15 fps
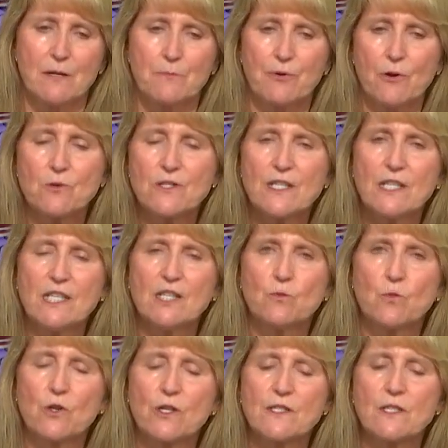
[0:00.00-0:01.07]
Protein
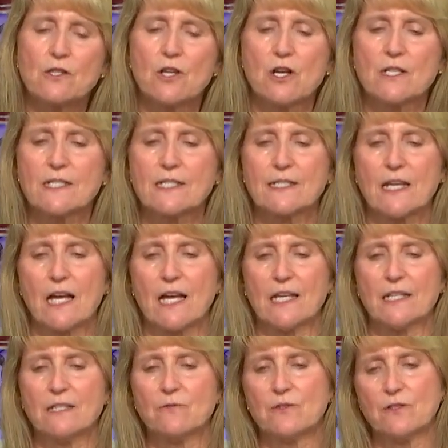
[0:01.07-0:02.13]
works
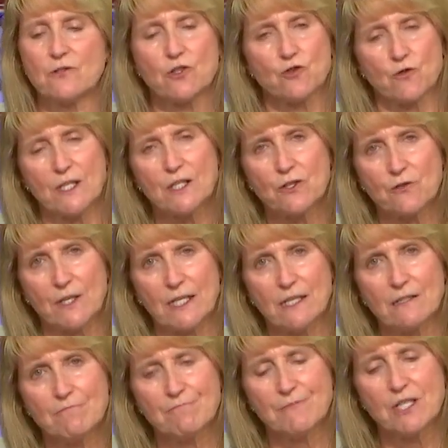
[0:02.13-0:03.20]
alongside strength
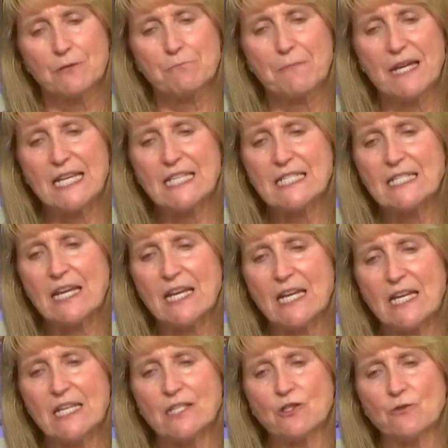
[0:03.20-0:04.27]
training to
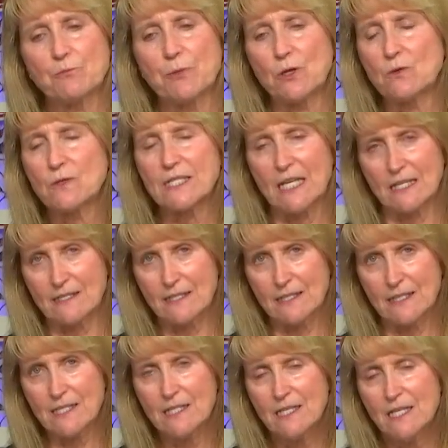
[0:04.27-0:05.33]
maintain your bone
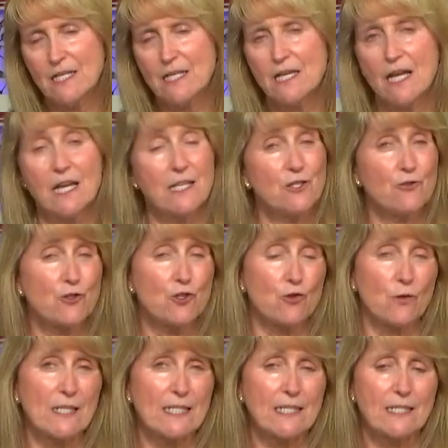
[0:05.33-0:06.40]
density and your
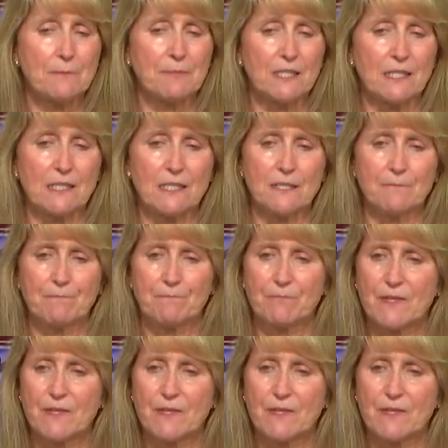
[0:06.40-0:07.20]
joint stability.